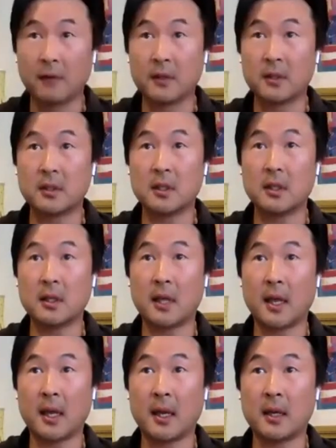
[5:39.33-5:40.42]
obviously,
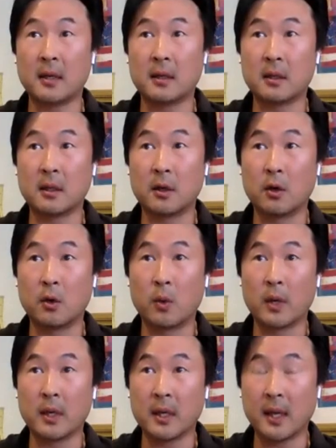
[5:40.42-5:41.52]
and
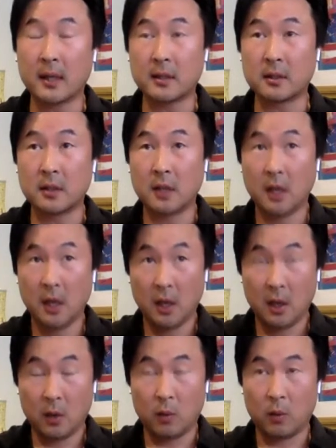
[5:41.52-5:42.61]
O1EX.
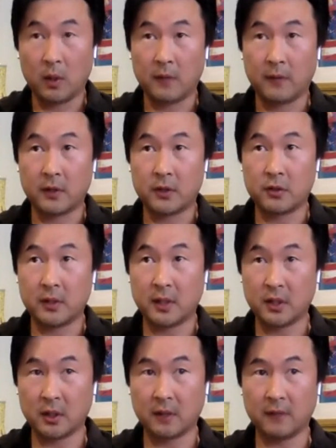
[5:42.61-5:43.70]
One of our
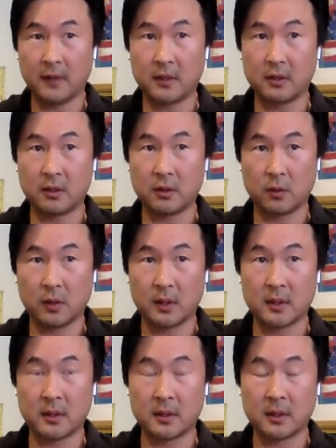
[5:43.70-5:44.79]
strategic investors
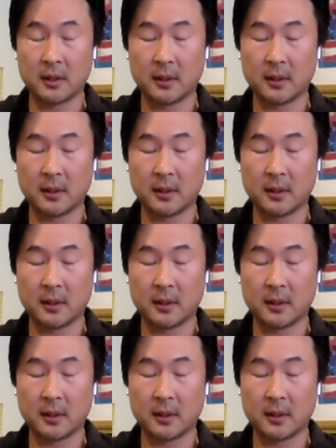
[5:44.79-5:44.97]
was